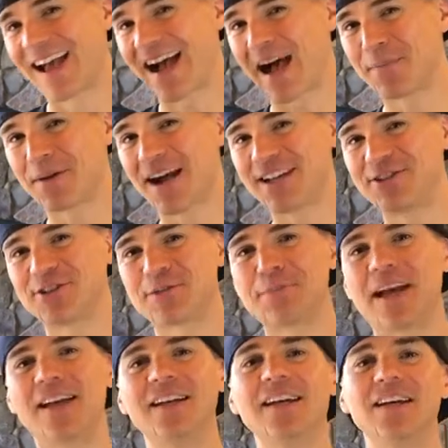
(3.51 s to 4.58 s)
I'm Hydrogen
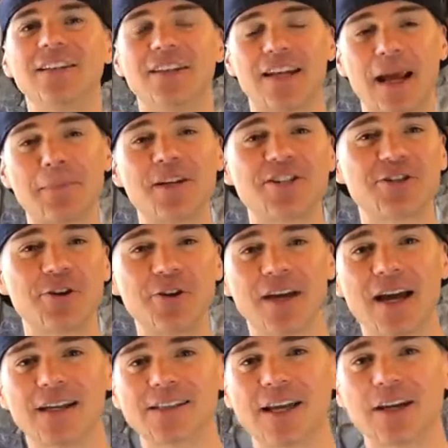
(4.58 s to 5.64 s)
Man. Today I'm going to show you
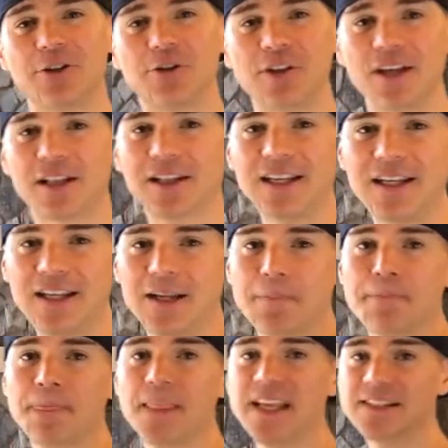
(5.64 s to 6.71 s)
guys how to do the cleaning.
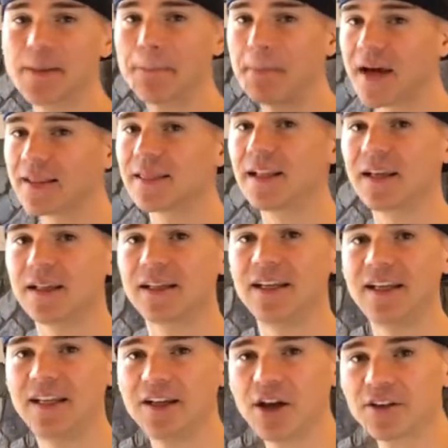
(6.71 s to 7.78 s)
It's a monthly
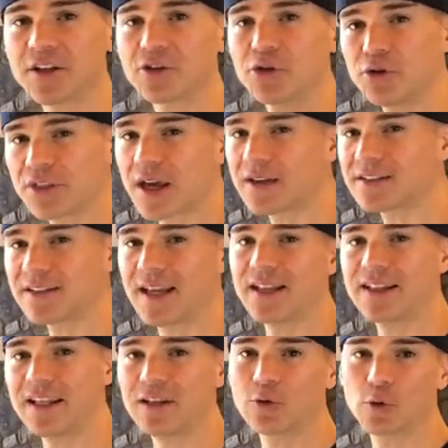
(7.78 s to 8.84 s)
cleaning on the
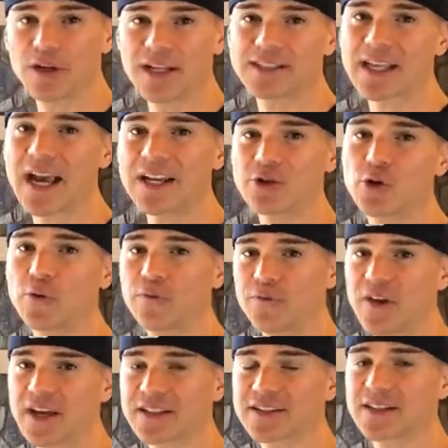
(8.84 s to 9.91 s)
2018 Lourdes Hydro
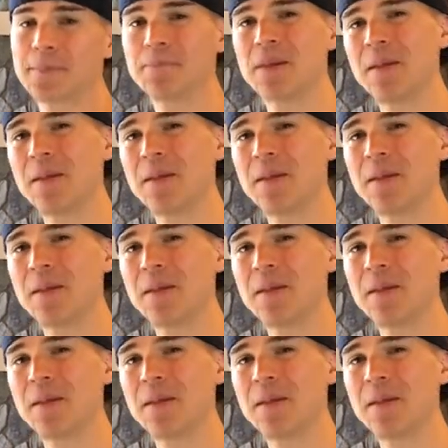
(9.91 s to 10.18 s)
Fix.